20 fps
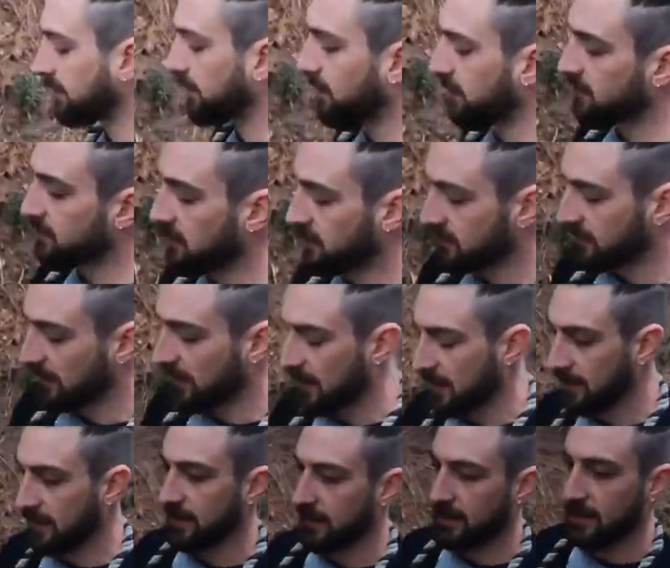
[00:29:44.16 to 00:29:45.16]
Jesus,
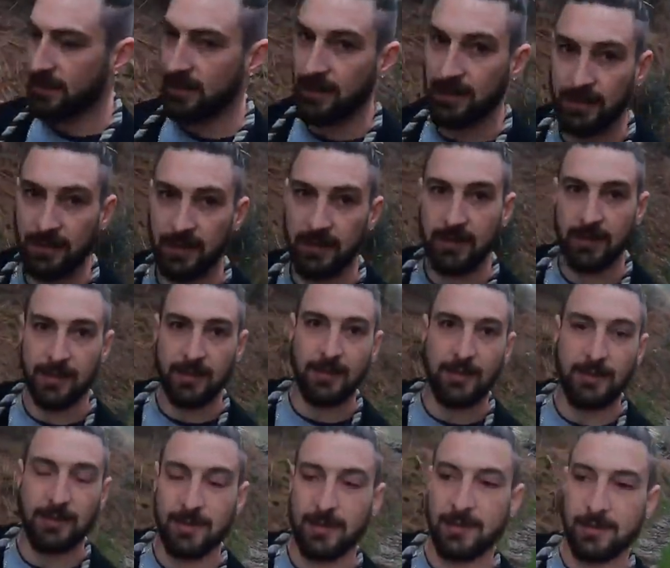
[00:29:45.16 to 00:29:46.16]
Callie. Did
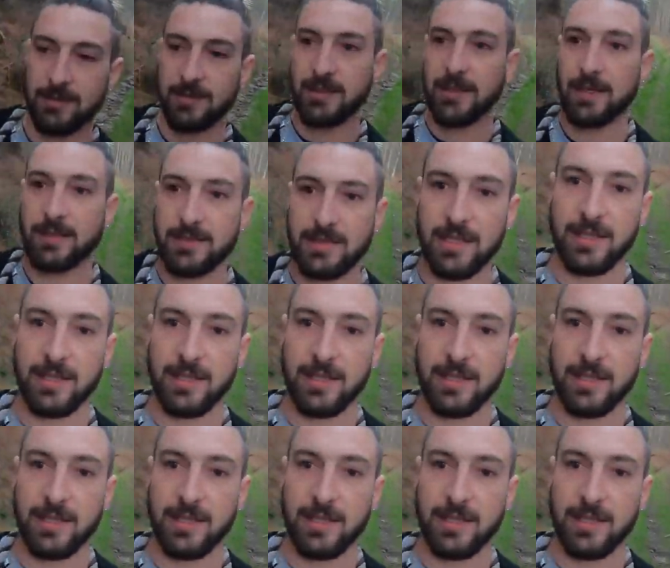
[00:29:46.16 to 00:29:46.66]
you catch